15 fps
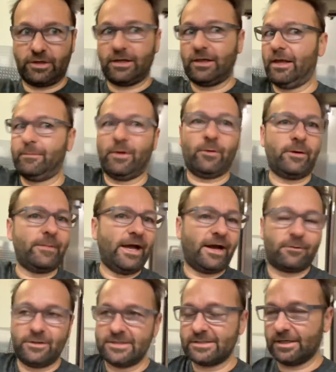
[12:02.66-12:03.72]
I climb my way
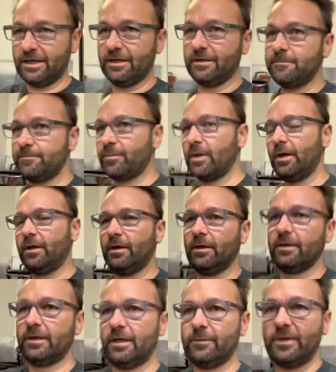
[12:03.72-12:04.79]
back once again,
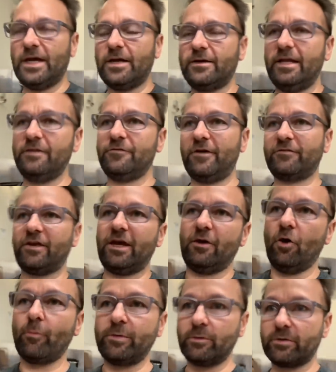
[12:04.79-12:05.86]
get him down to 85K
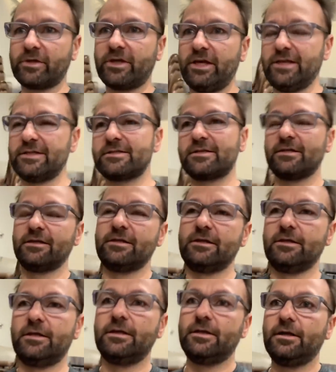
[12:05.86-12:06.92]
open with kings.
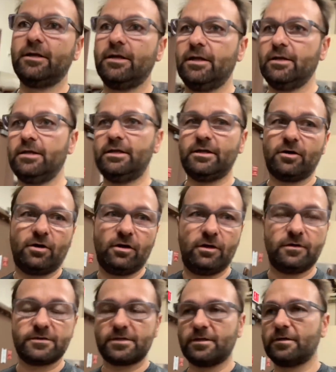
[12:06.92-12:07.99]
He
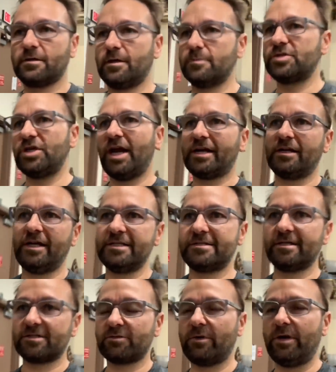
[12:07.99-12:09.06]
calls, comes jack
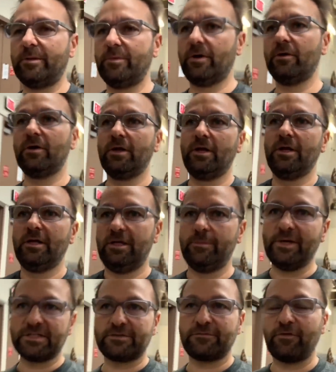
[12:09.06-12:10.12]
9-6 rainbow. He
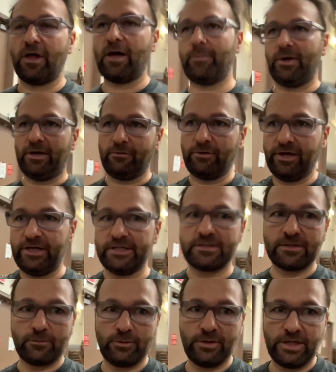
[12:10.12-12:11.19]
bets flop, I
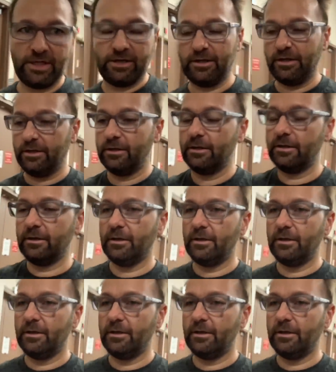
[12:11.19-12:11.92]
raise, we get it in.